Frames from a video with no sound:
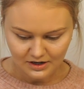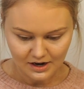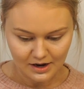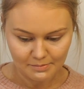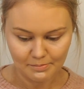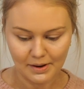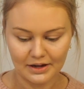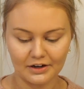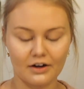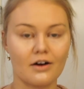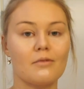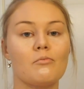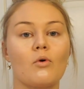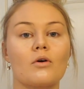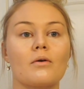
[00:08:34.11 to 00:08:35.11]
a
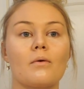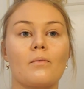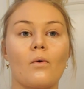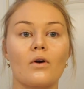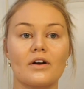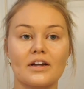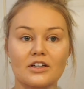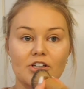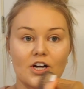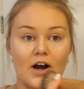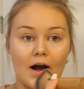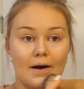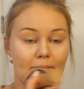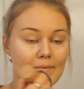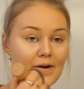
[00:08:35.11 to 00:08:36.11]
better, more rewarding
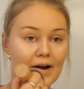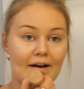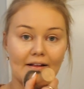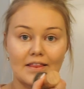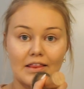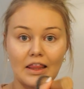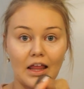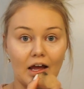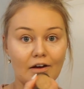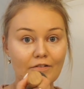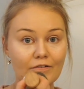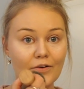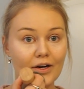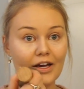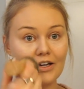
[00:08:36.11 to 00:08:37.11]
job. I love
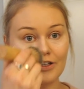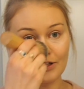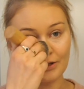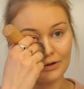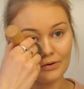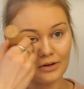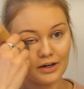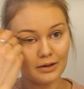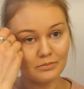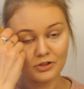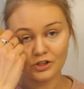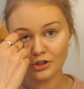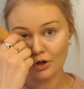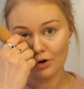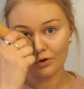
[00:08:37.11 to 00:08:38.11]
what I do, and I'm
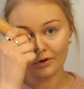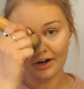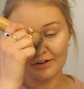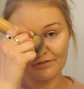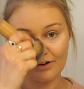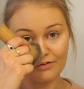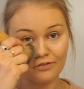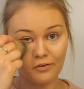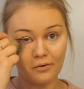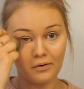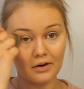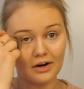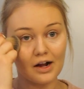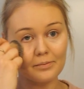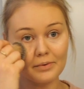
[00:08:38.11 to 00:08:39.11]
so grateful for
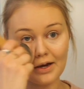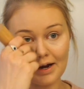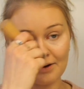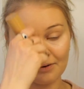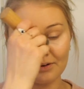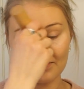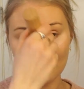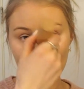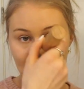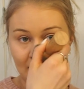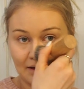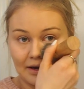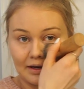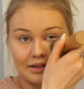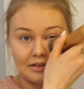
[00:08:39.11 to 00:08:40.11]
Origami Owl
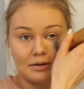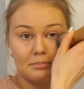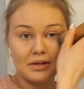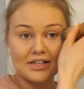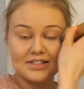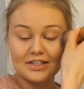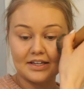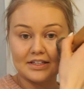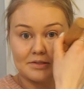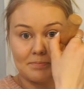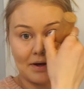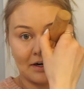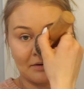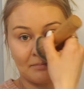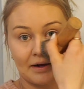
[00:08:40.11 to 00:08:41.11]
and the blessing it's
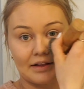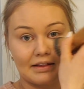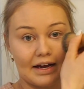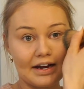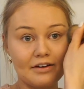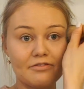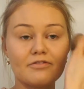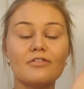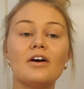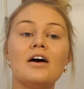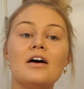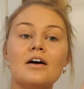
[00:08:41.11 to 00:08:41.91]
been in my life.